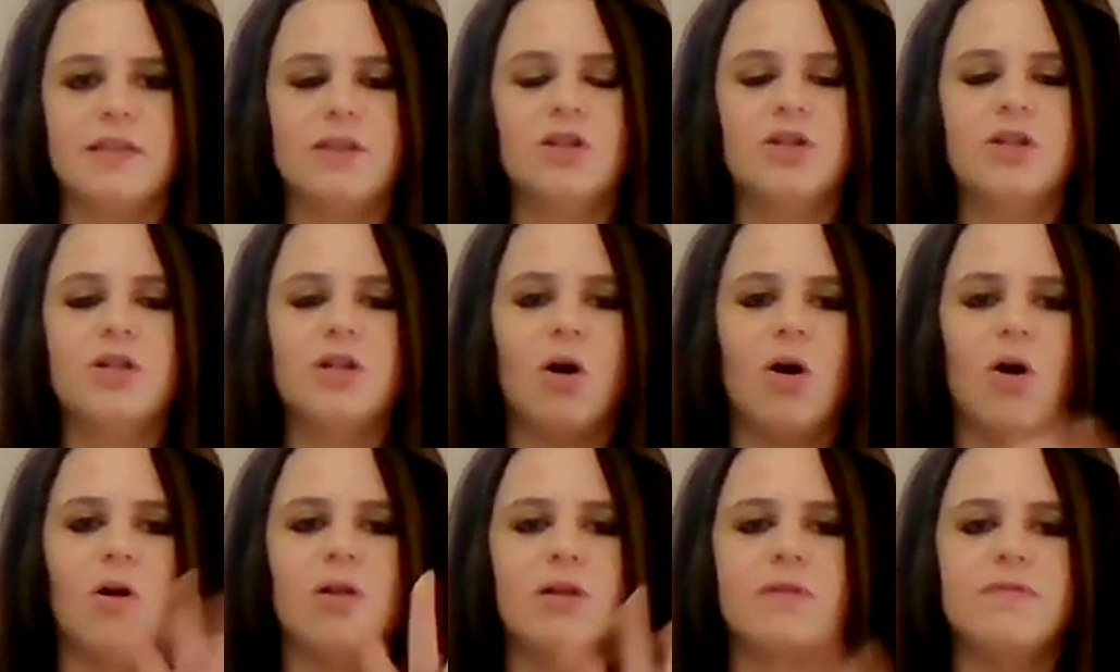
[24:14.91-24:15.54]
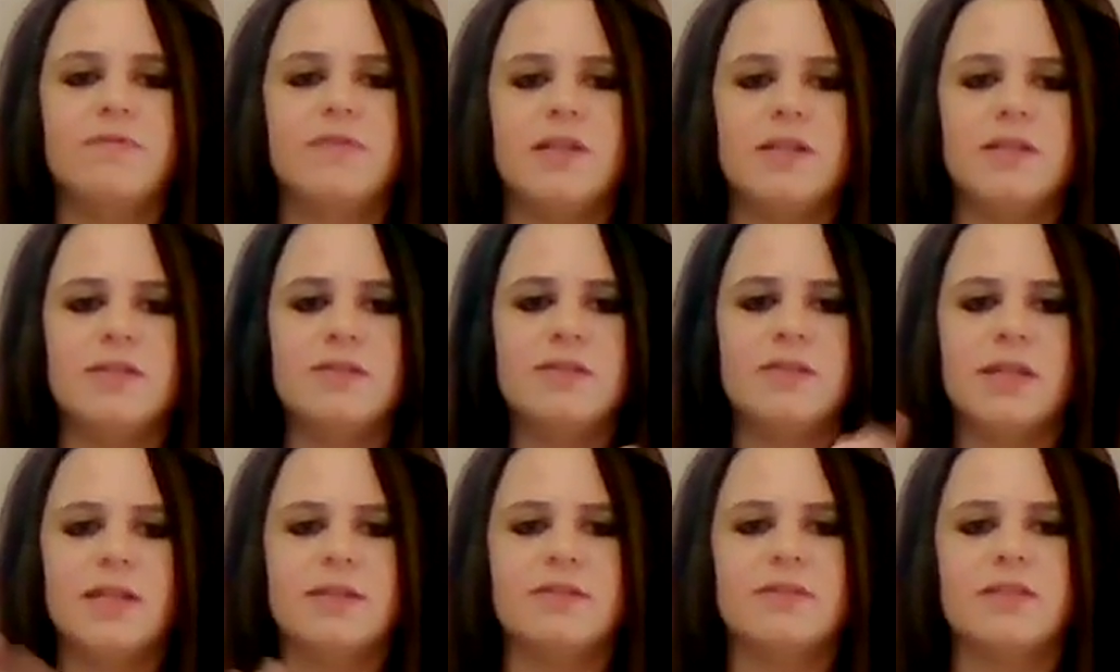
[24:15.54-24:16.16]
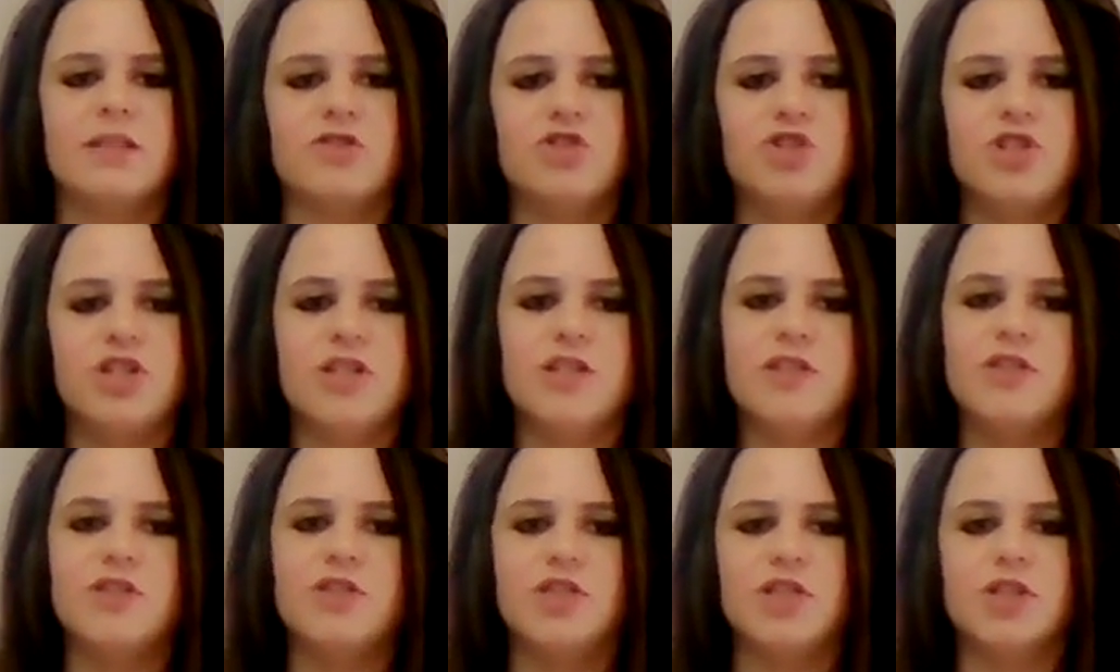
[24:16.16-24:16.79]
Look at all of these things that
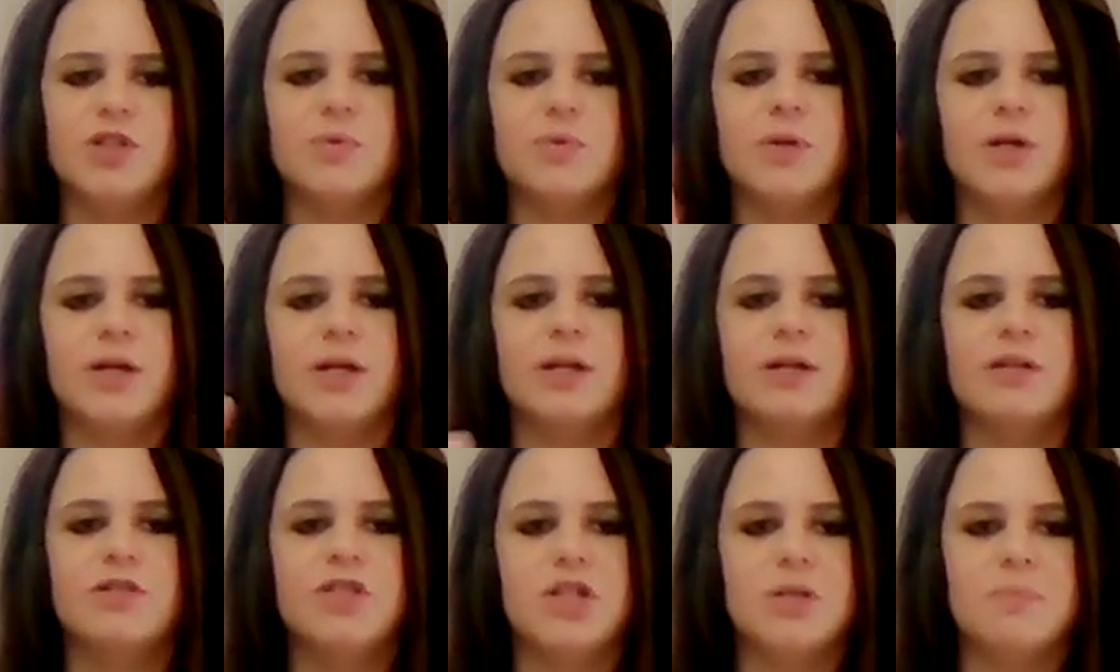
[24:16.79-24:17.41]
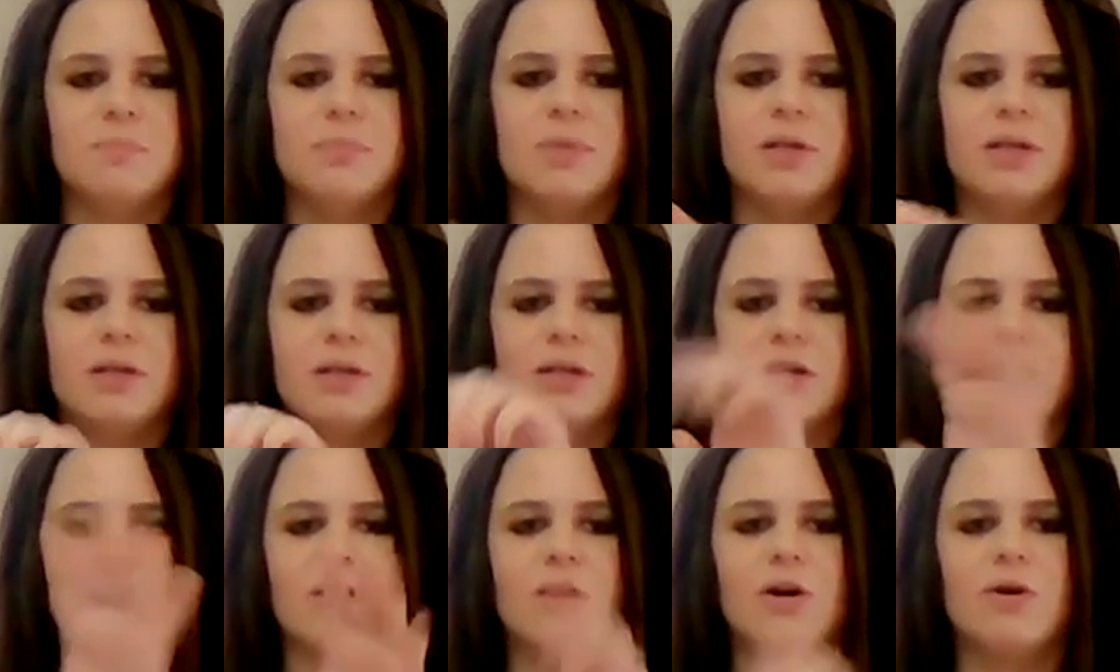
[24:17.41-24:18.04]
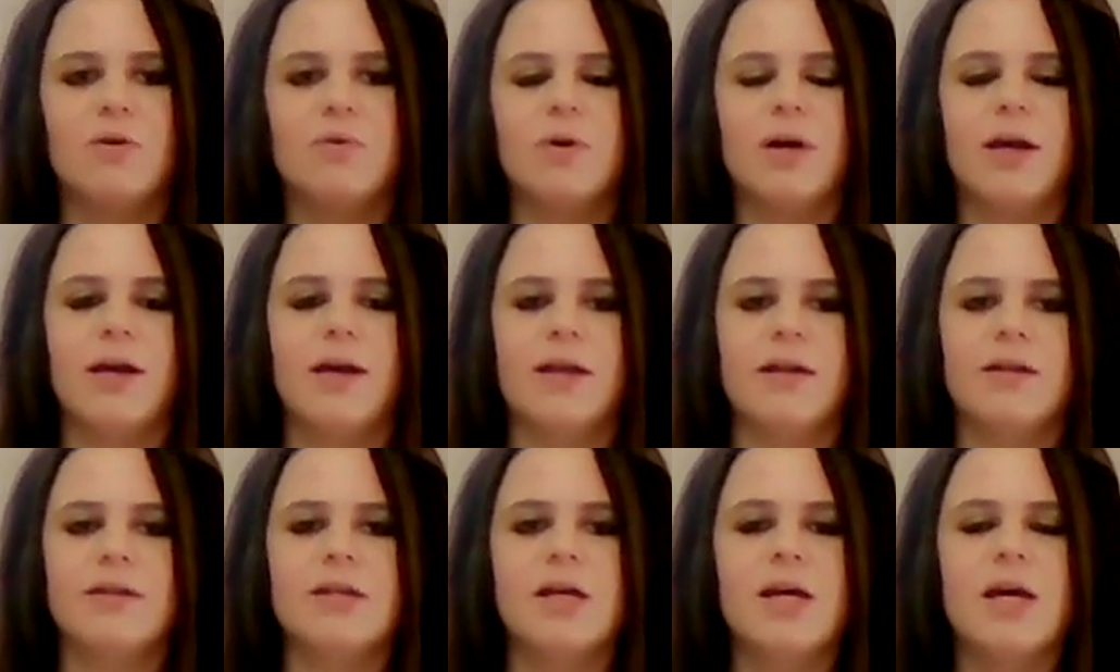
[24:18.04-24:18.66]
she's doing to me, you know,
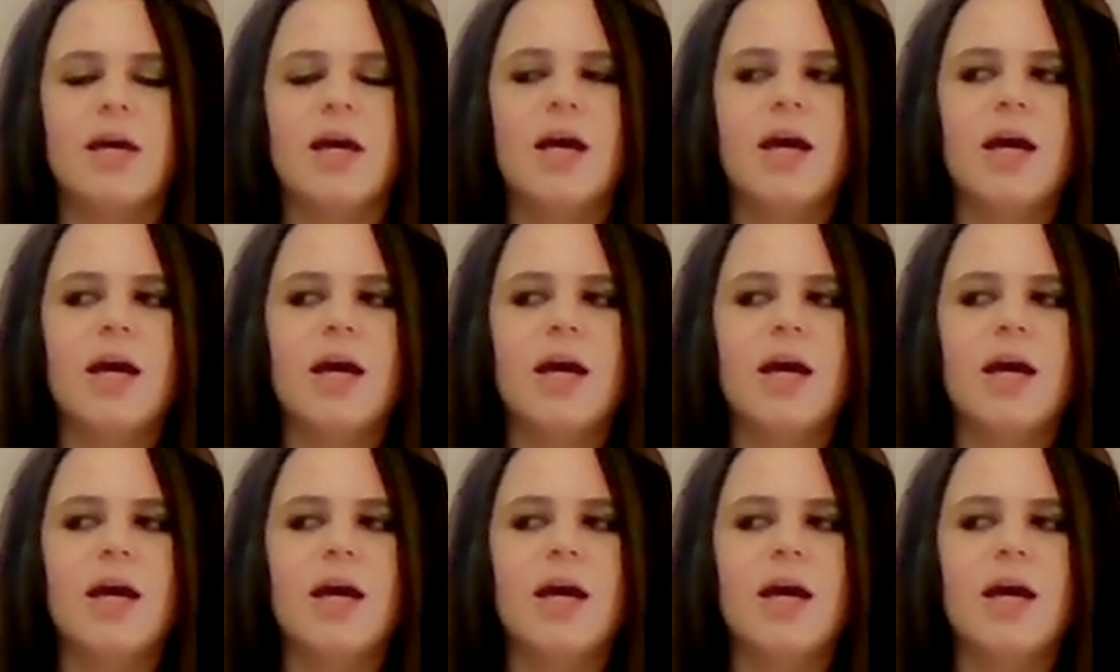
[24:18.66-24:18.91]
and